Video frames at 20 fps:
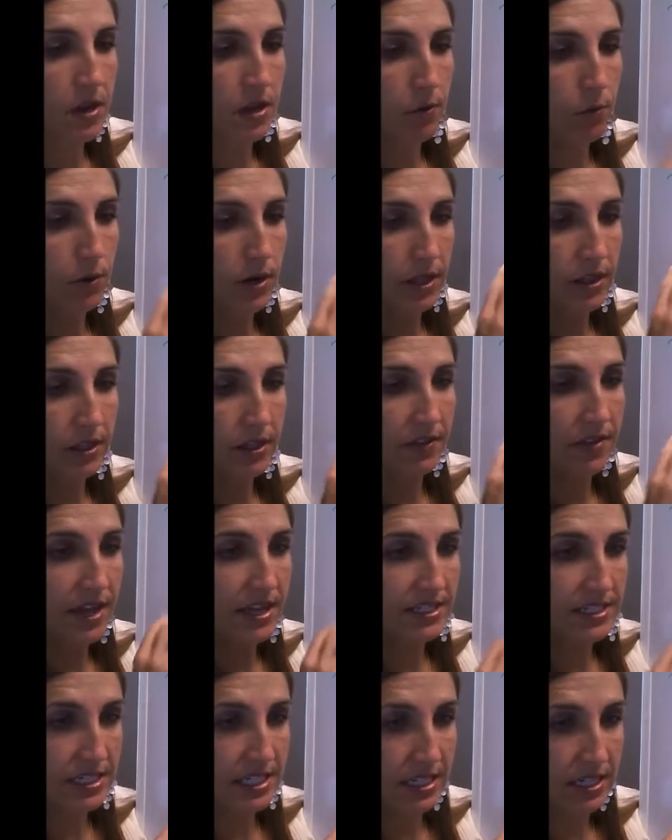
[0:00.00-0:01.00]
When I look at
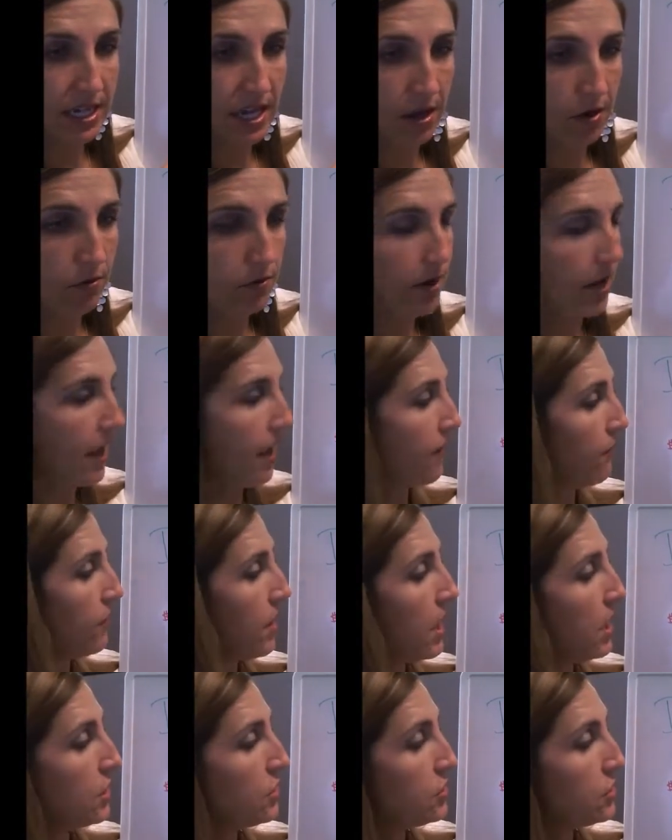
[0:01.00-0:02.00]
that T account, I have
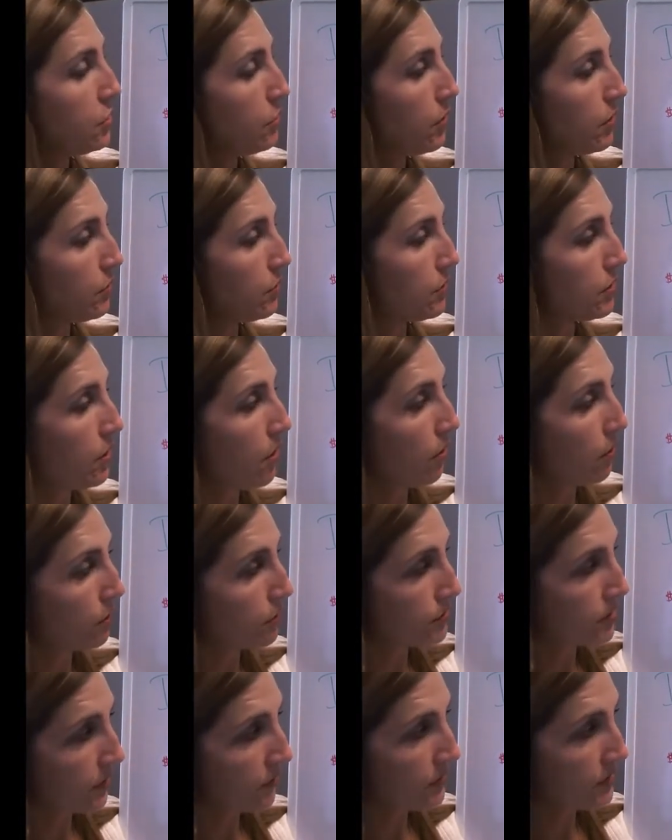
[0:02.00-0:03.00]

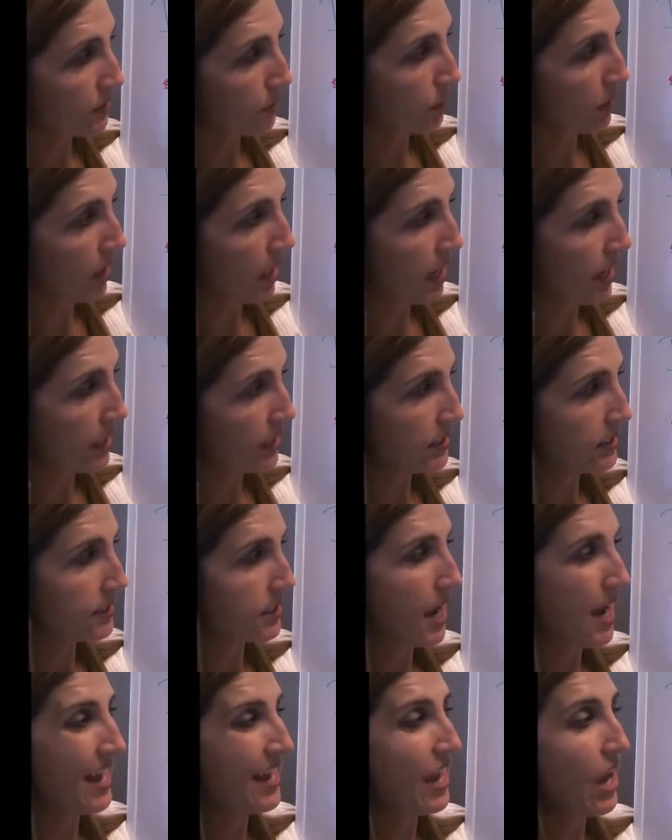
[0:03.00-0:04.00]
$200 of supplies.
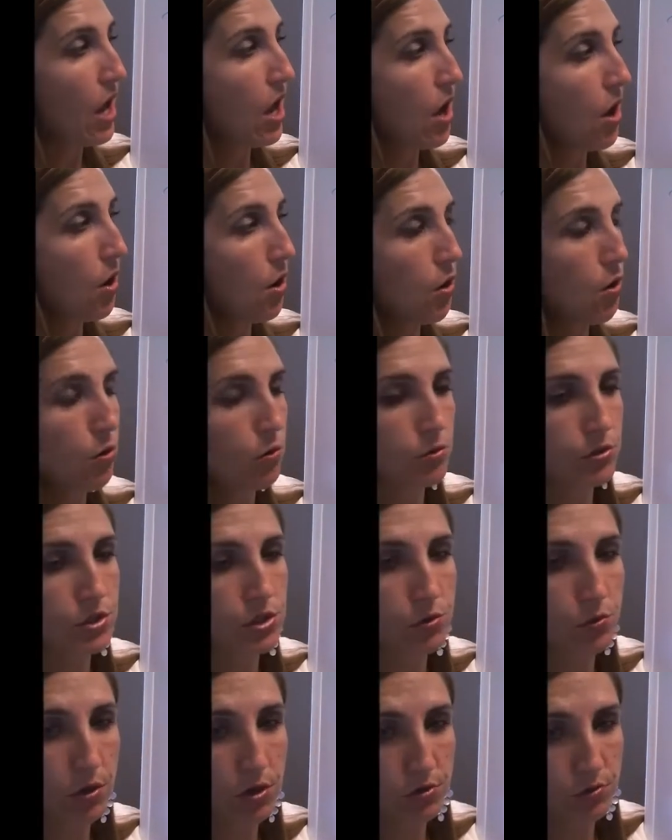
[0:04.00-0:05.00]
I owe
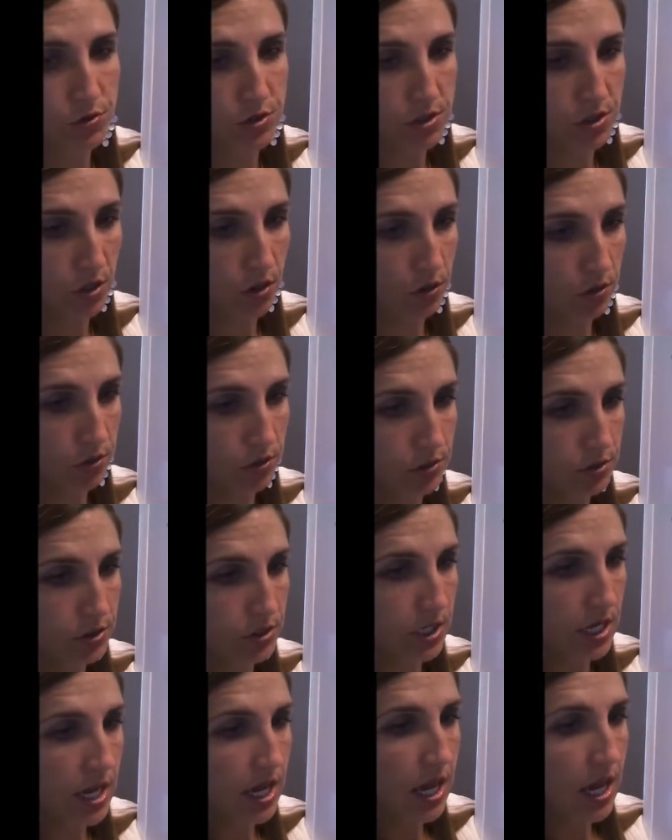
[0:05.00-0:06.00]

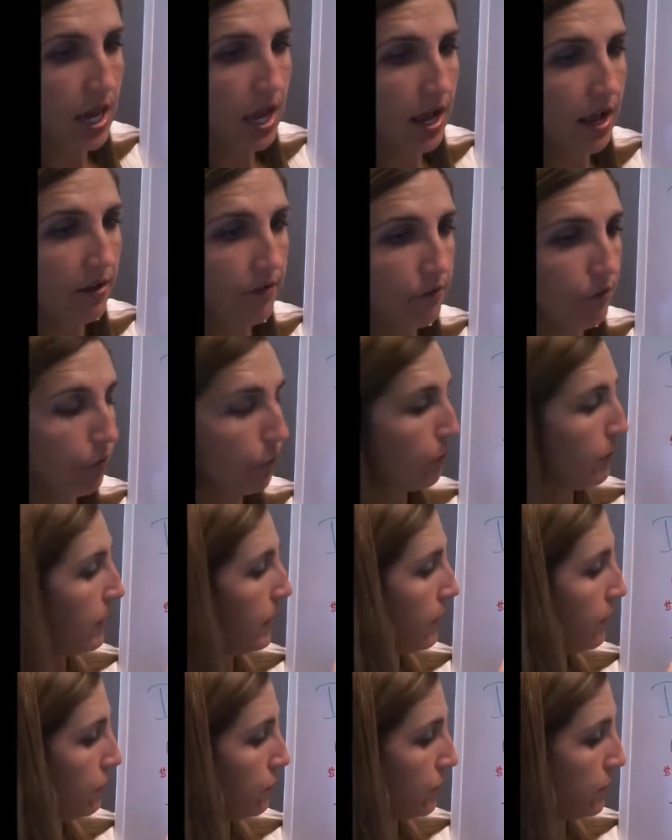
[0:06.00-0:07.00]
$200. I have
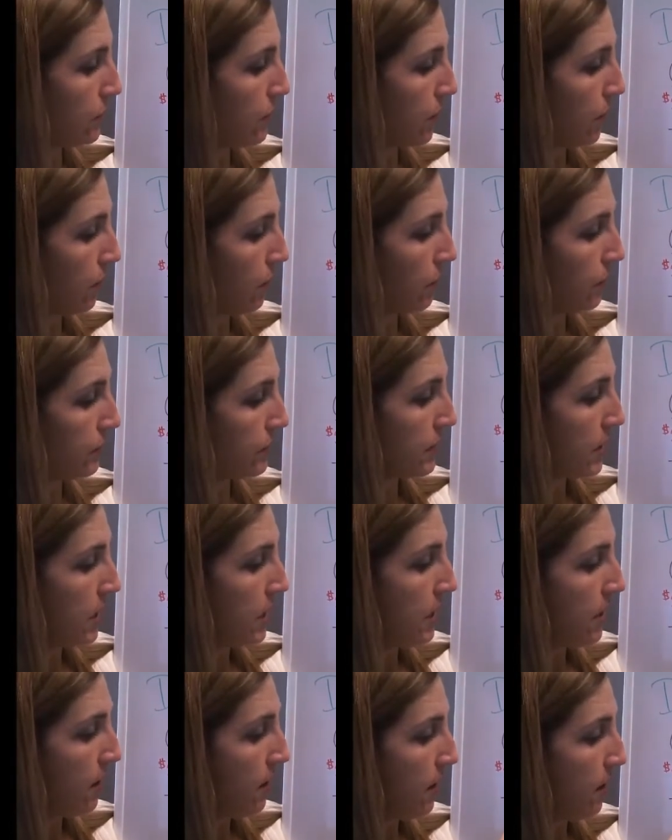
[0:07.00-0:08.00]
$300
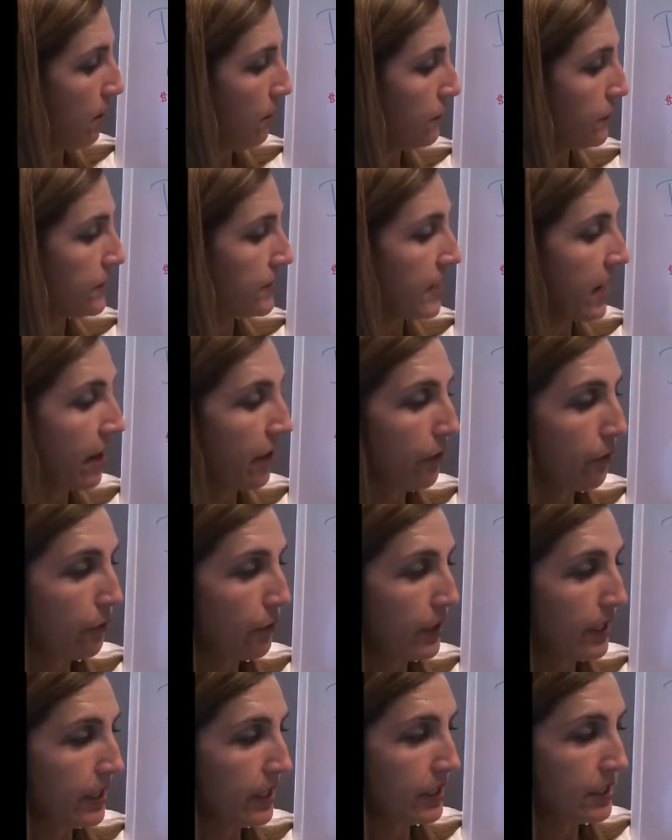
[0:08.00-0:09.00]
of
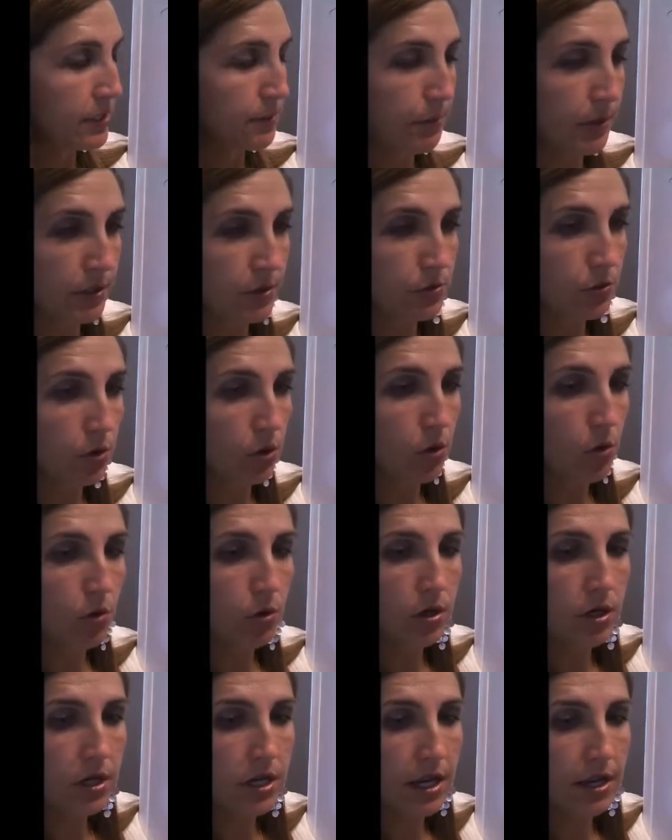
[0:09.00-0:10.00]
salary expense
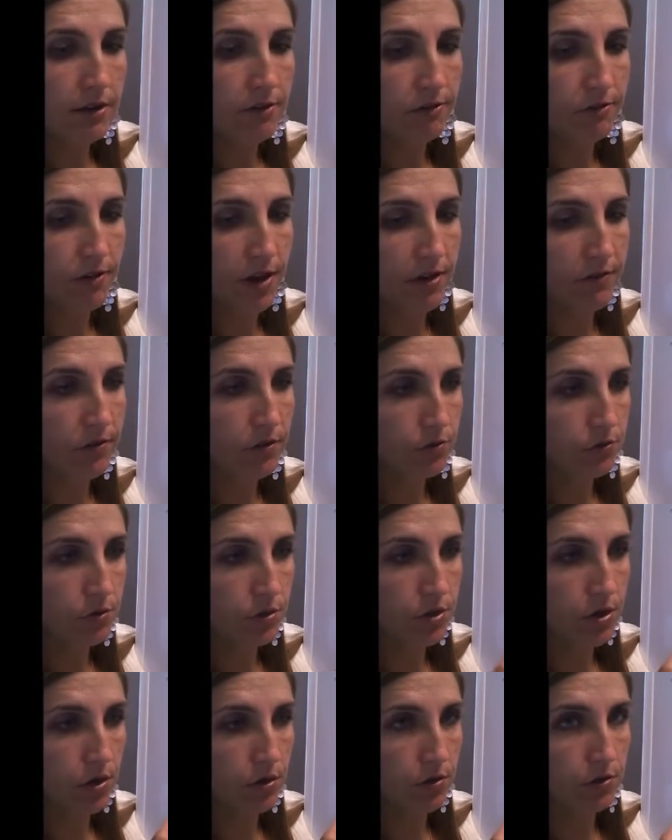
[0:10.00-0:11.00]
recorded and
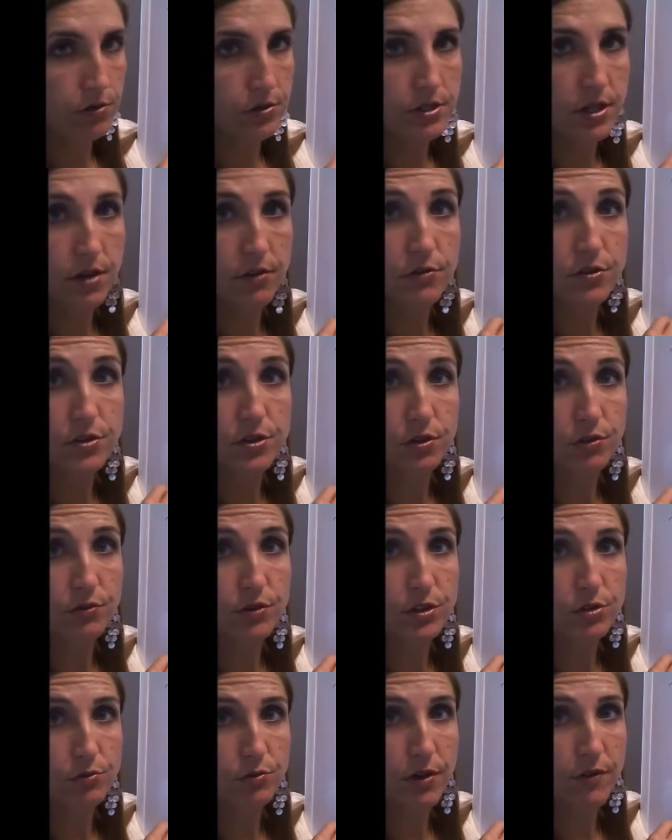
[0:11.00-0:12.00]
$500 of
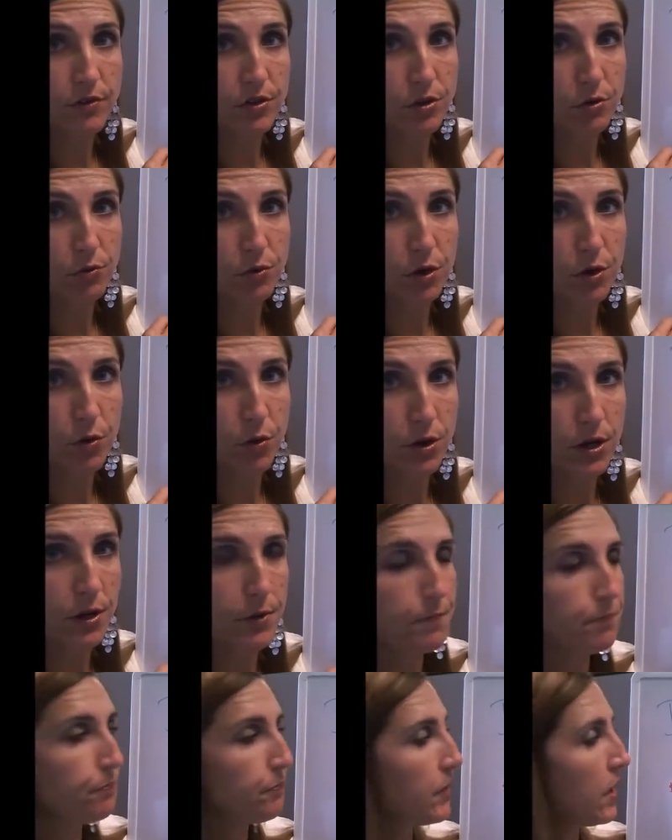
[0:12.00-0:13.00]
service revenue recorded.